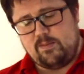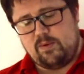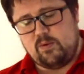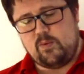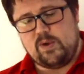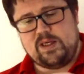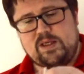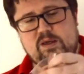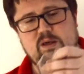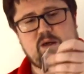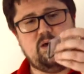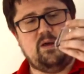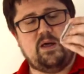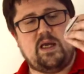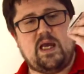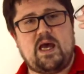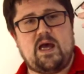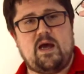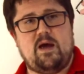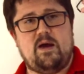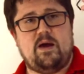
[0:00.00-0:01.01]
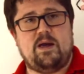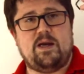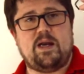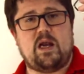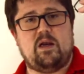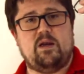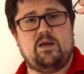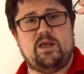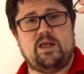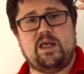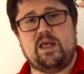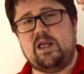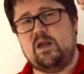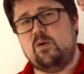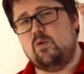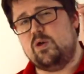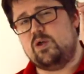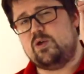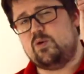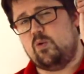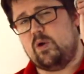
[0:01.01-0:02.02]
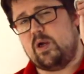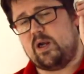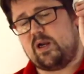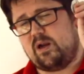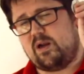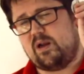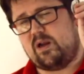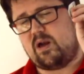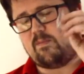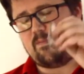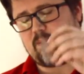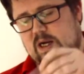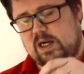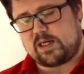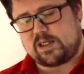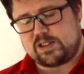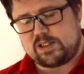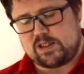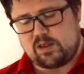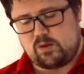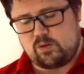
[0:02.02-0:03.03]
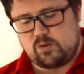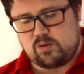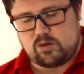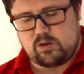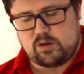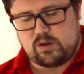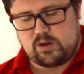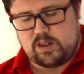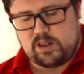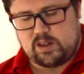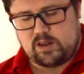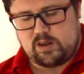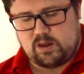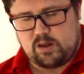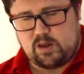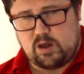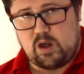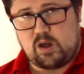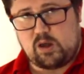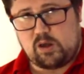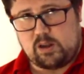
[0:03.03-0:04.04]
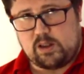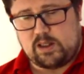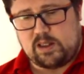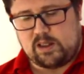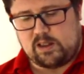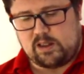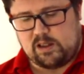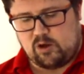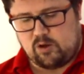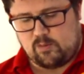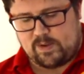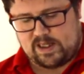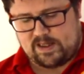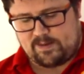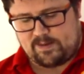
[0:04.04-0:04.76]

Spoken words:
but we do get an Allen key, which we're going to come back to in a little bit.